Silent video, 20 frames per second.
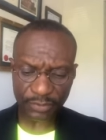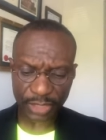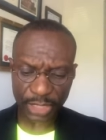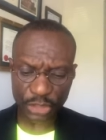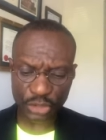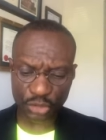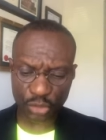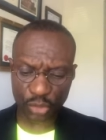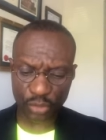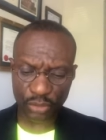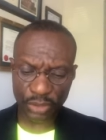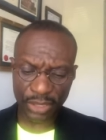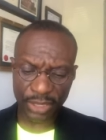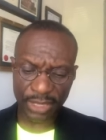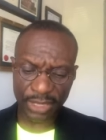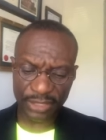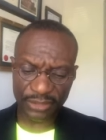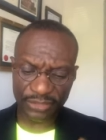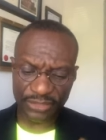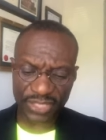So
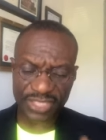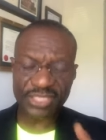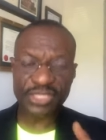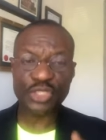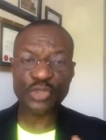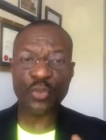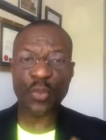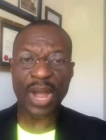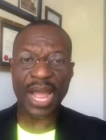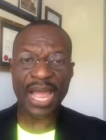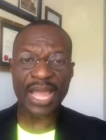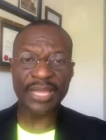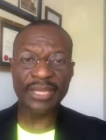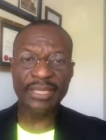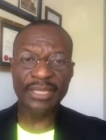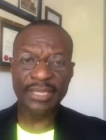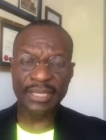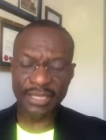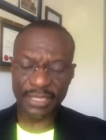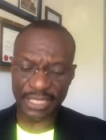this is why
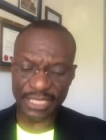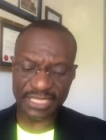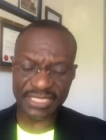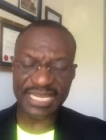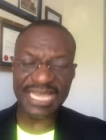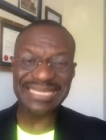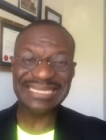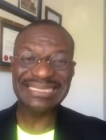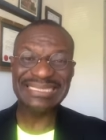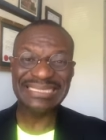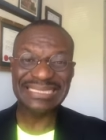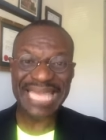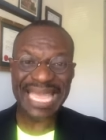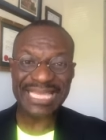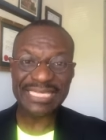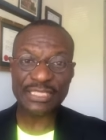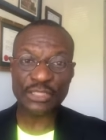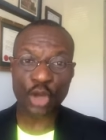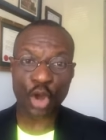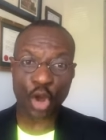he says,
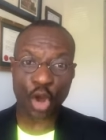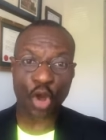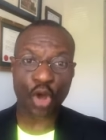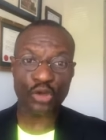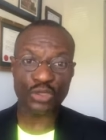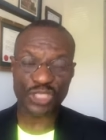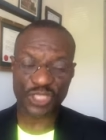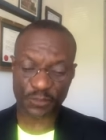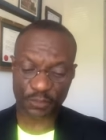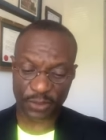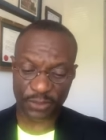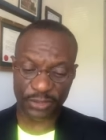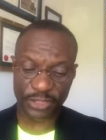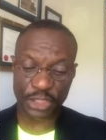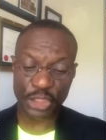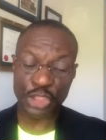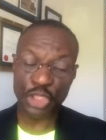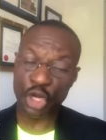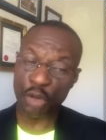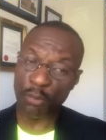test all
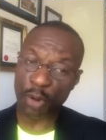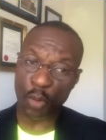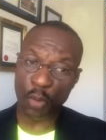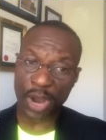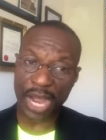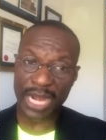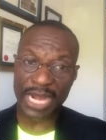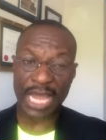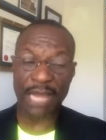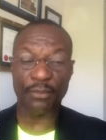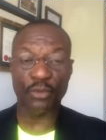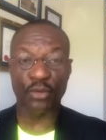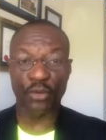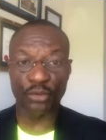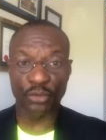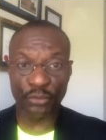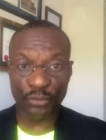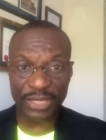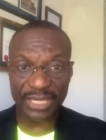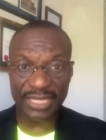spirits. Number one, I'm going
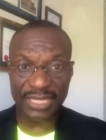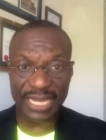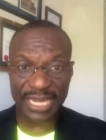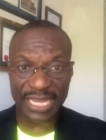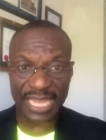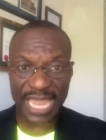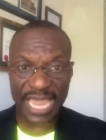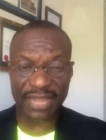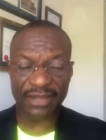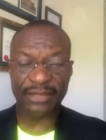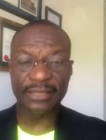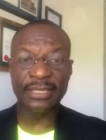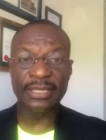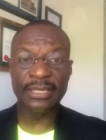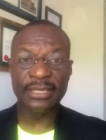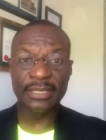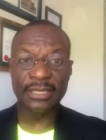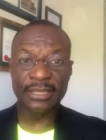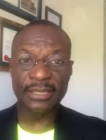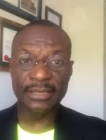to read it again.
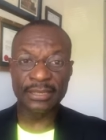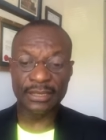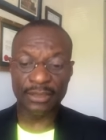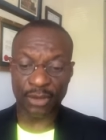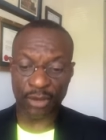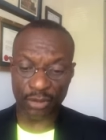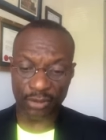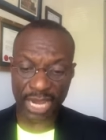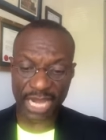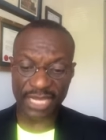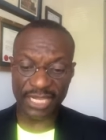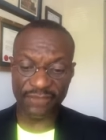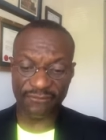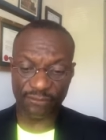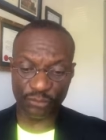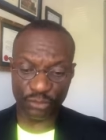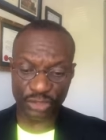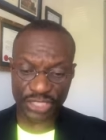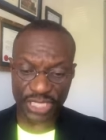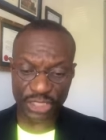All right. If
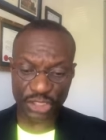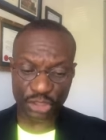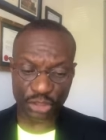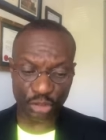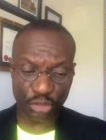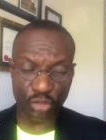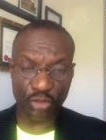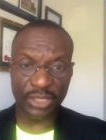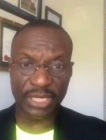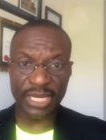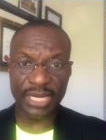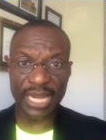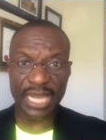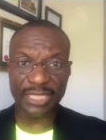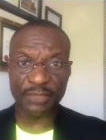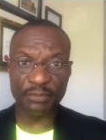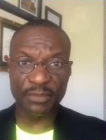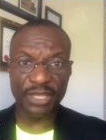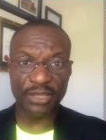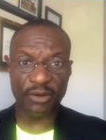you're just looking
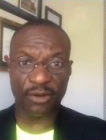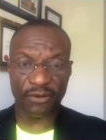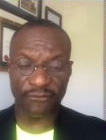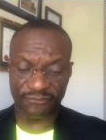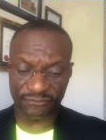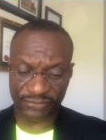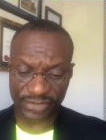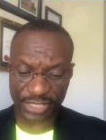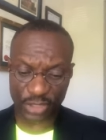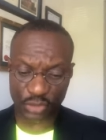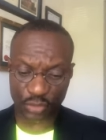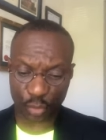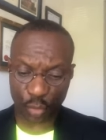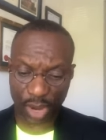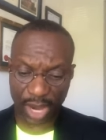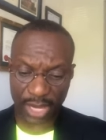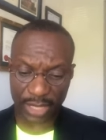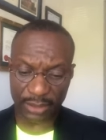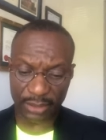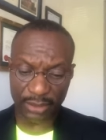at me of verse
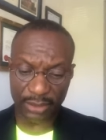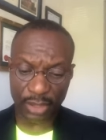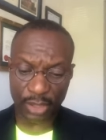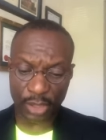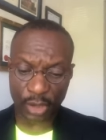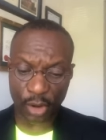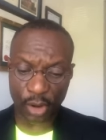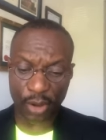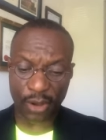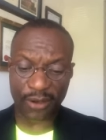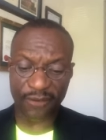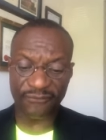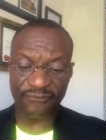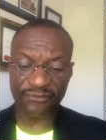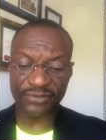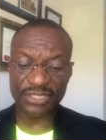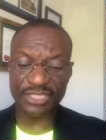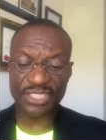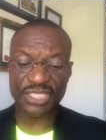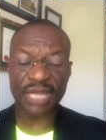one of
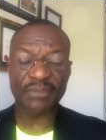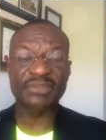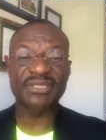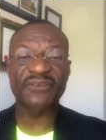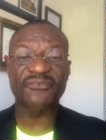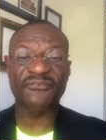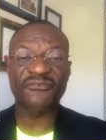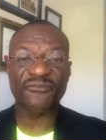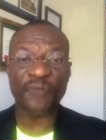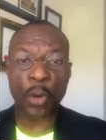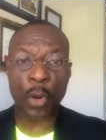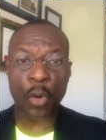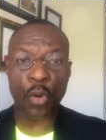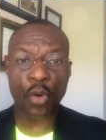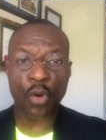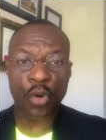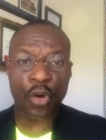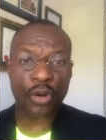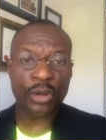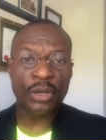chapter
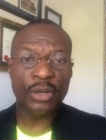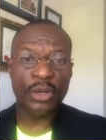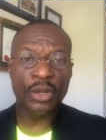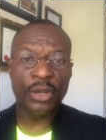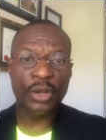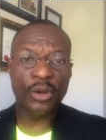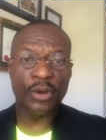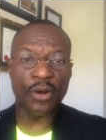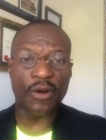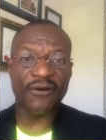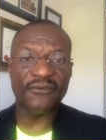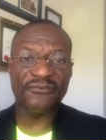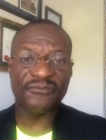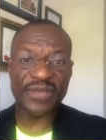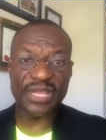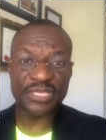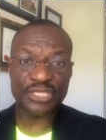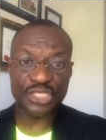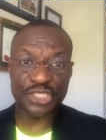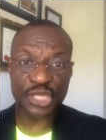four of first